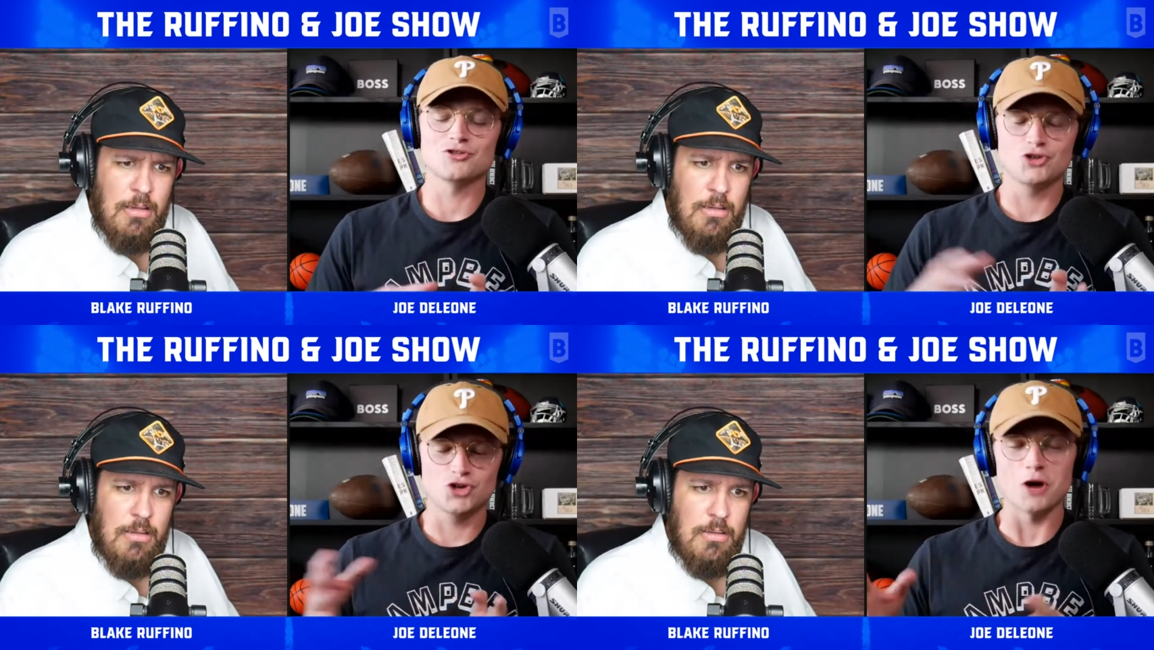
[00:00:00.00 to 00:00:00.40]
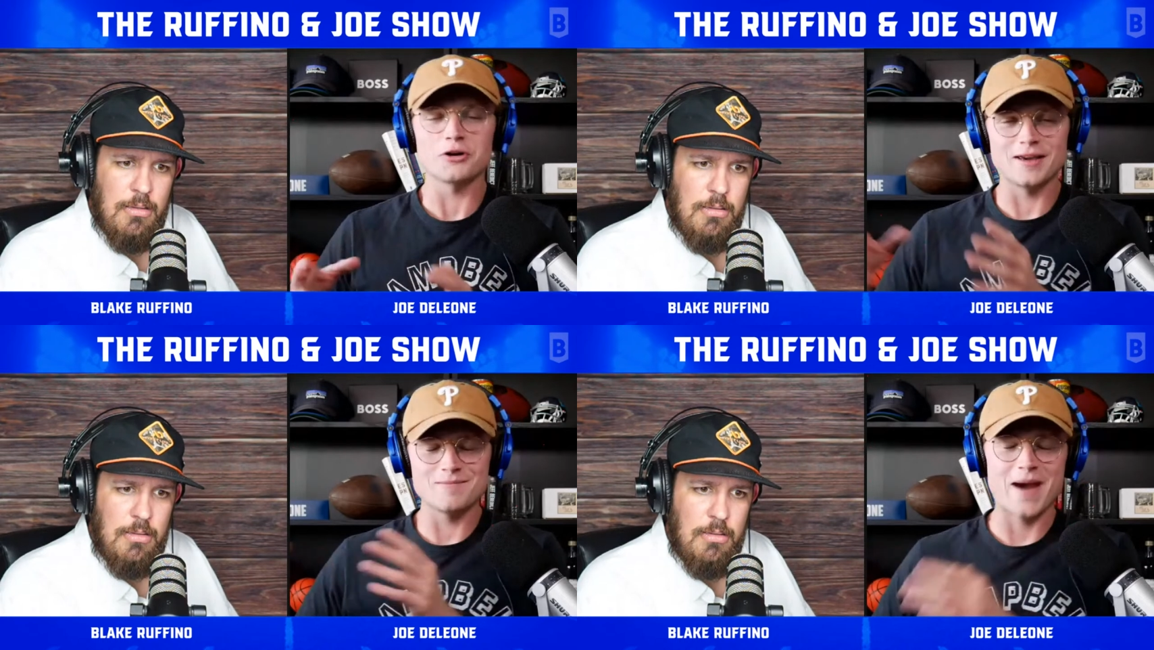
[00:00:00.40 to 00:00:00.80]

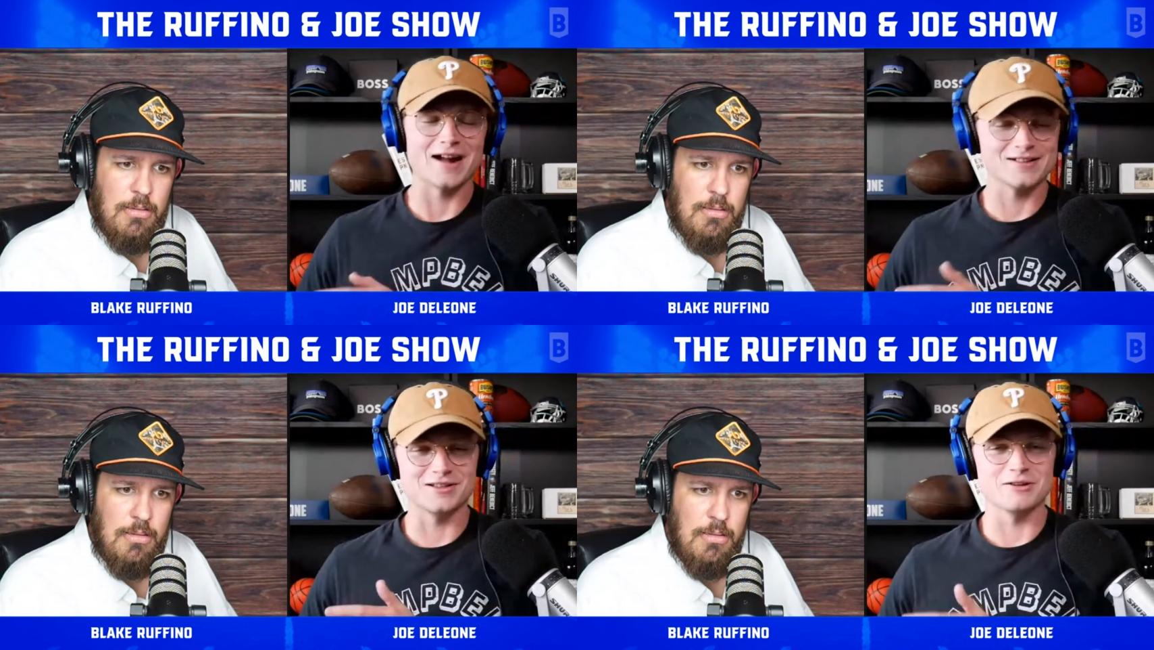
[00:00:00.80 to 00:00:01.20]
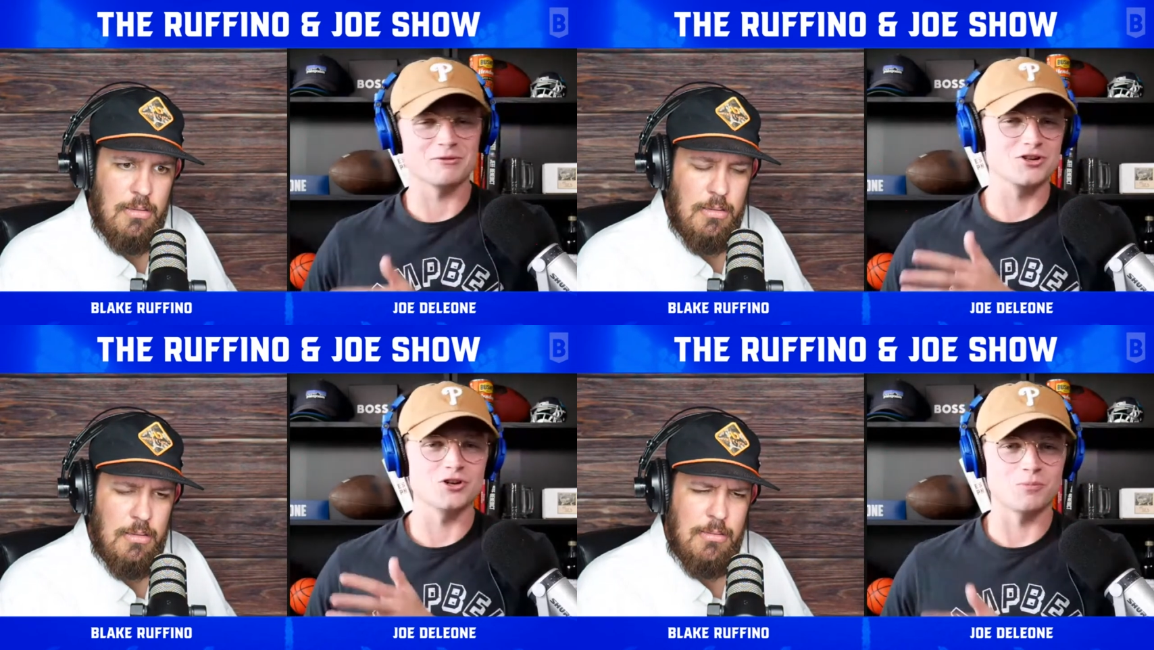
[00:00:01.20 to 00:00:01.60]
Speaker 1: joking back to the
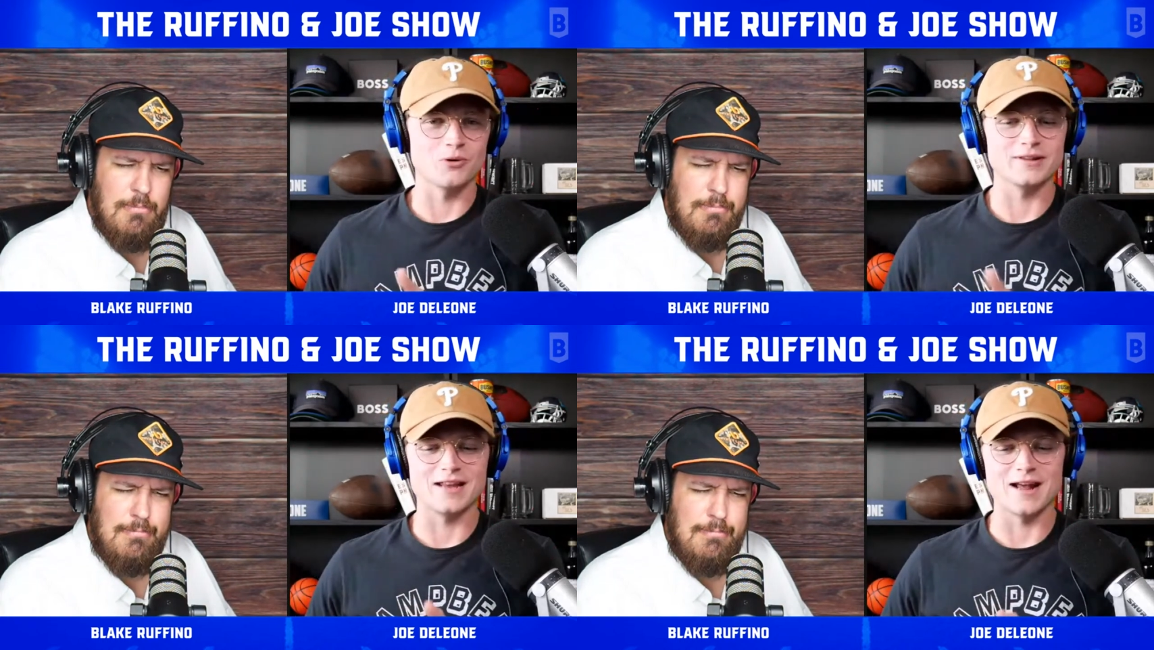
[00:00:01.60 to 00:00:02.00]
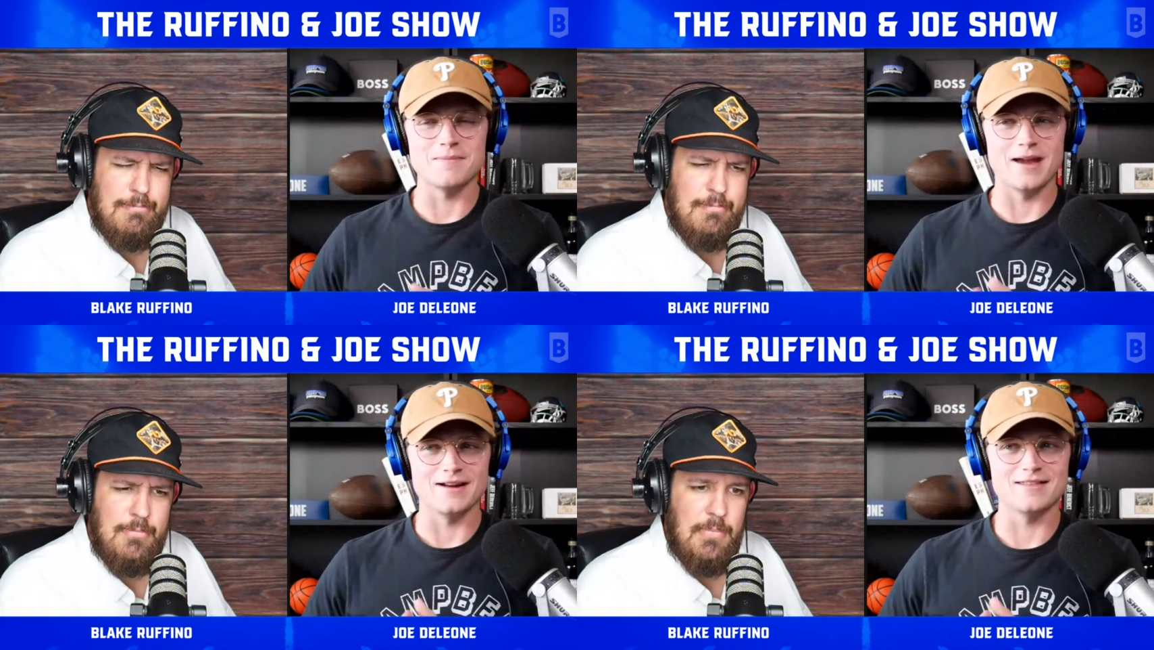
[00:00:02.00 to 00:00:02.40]
original point that I
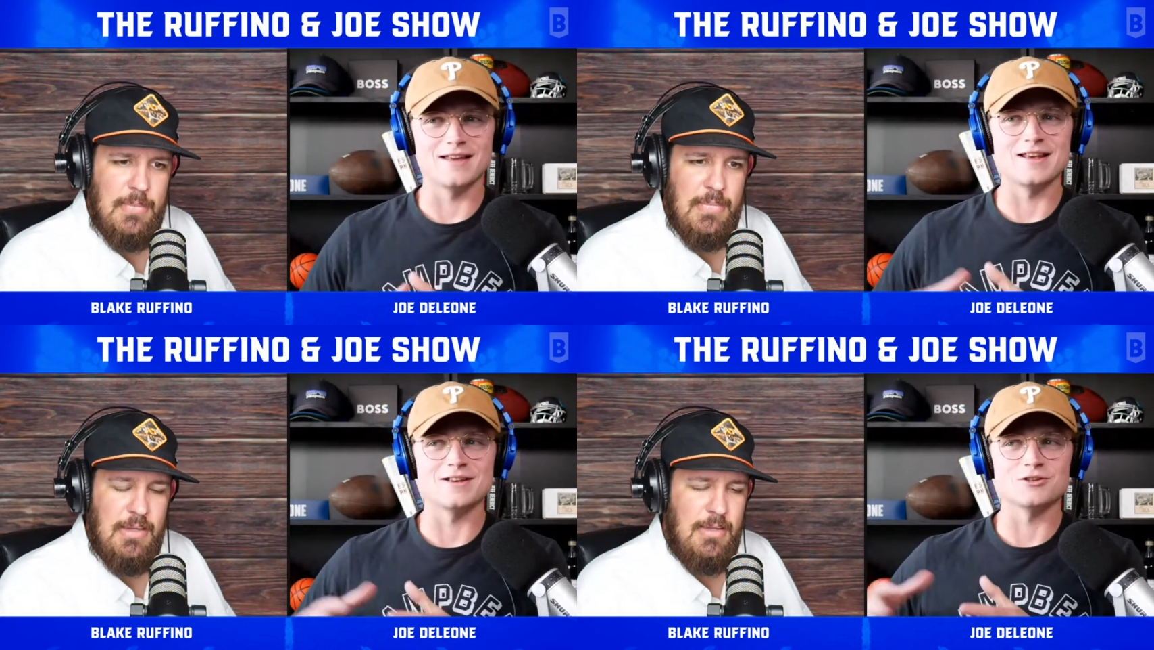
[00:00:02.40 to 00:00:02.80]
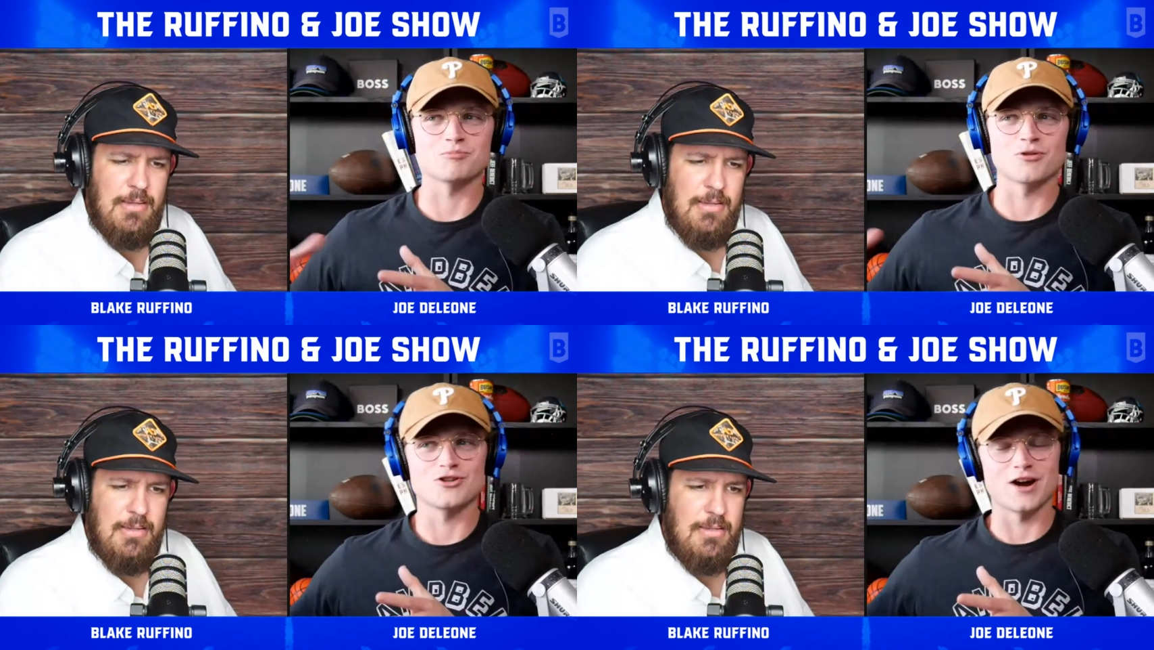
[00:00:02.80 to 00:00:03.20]
made that his
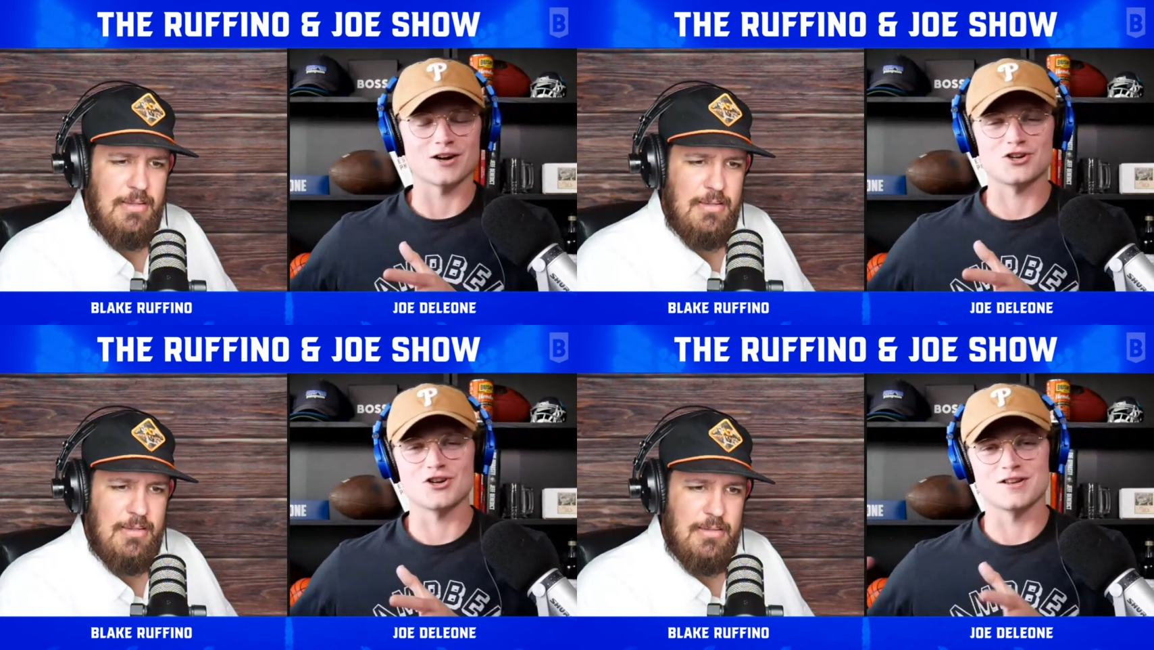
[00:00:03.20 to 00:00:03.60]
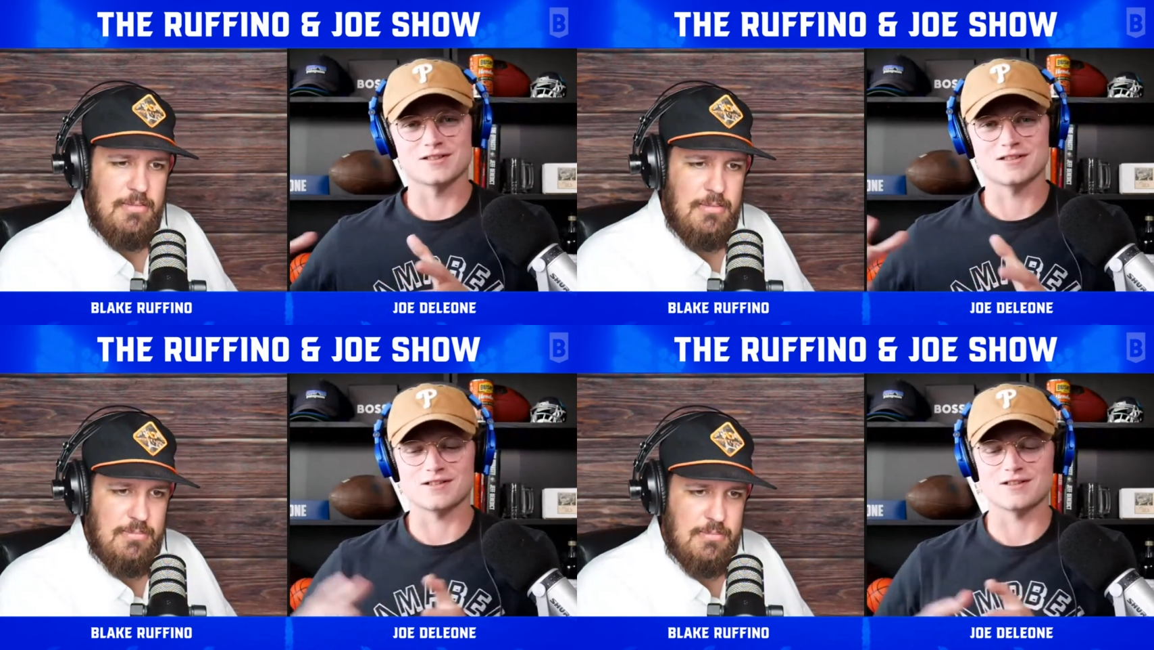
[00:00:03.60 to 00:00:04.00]
production is